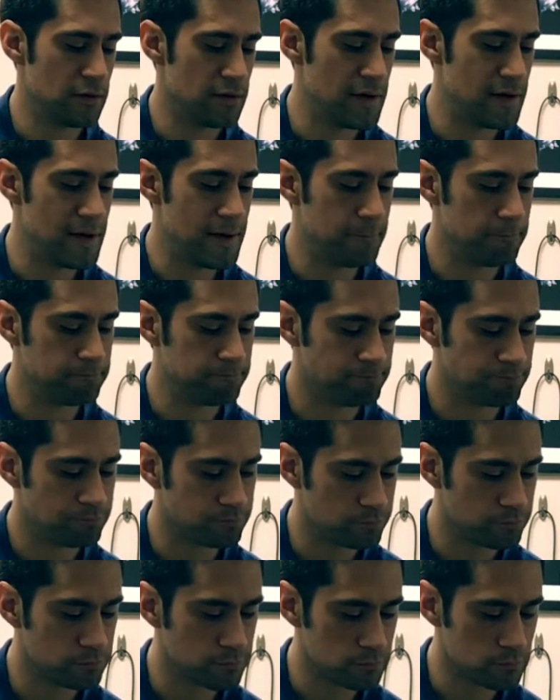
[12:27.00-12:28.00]
that.
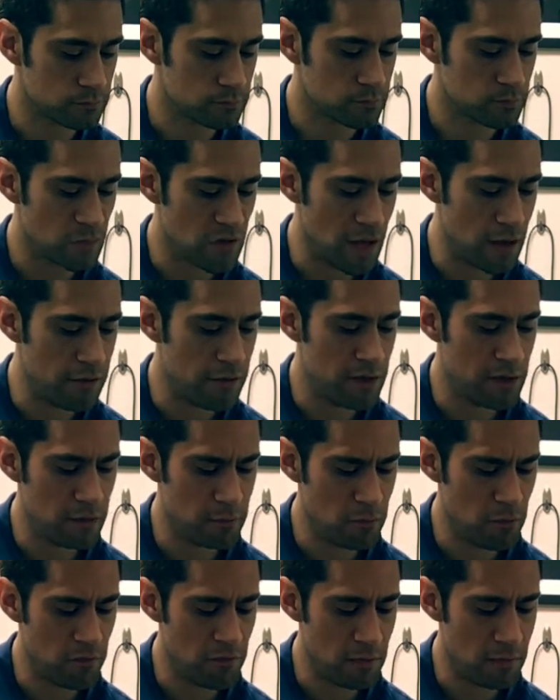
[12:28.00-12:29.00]
And then you
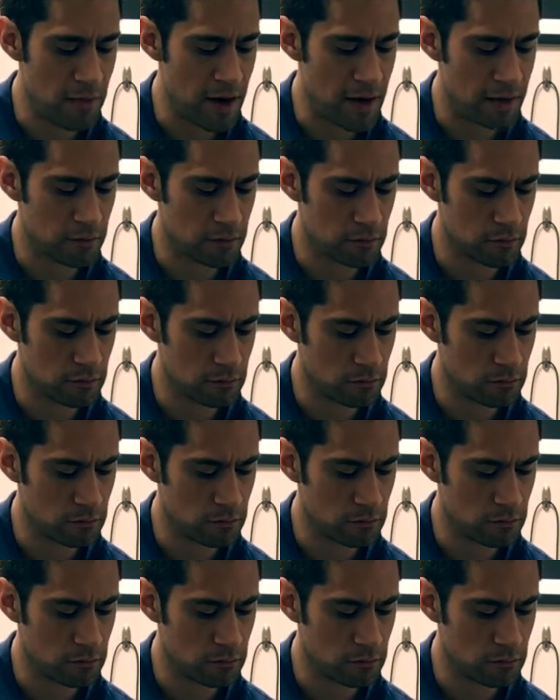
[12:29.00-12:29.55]
move it back.